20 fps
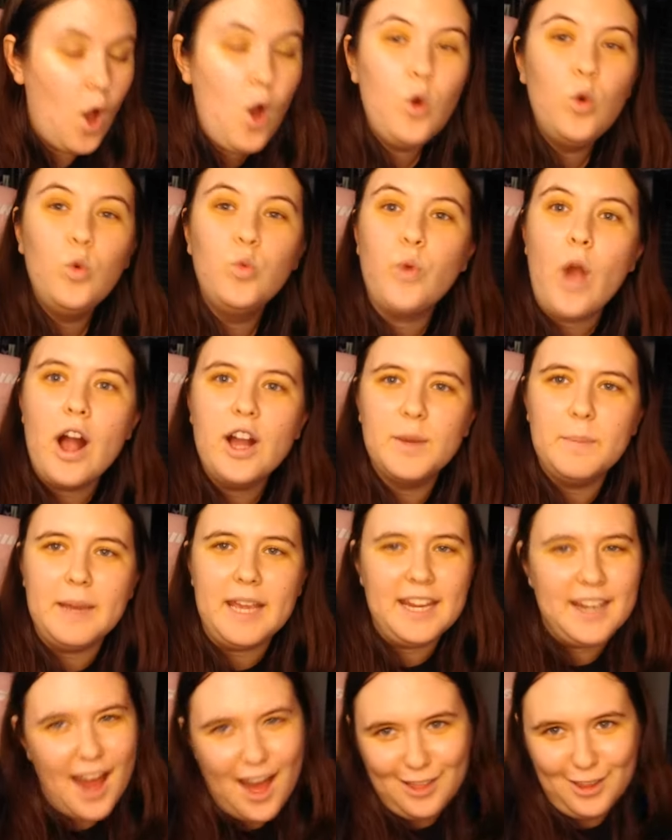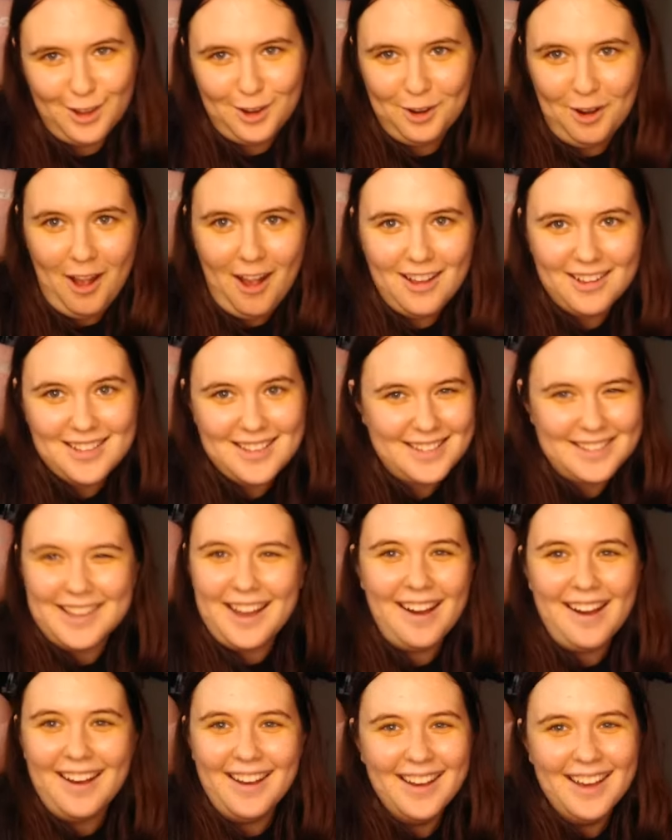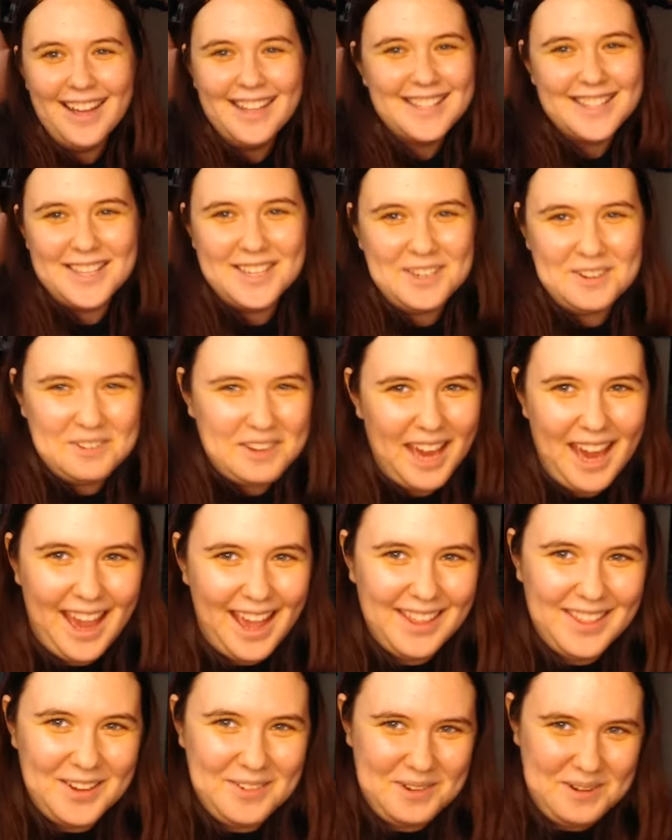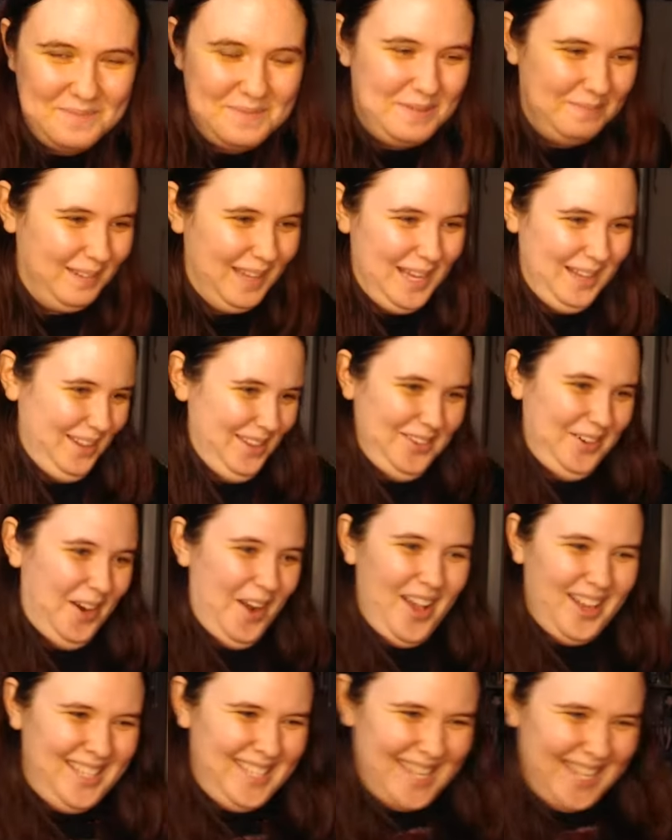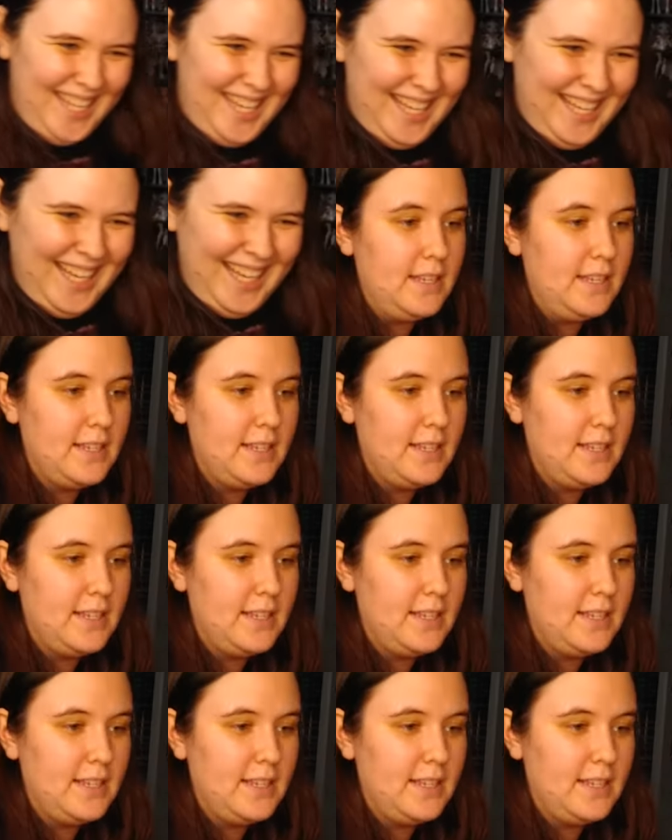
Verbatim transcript: Oh, rugby, not lacrosse. Duh. It's the U K. They wouldn't be playing lacrosse.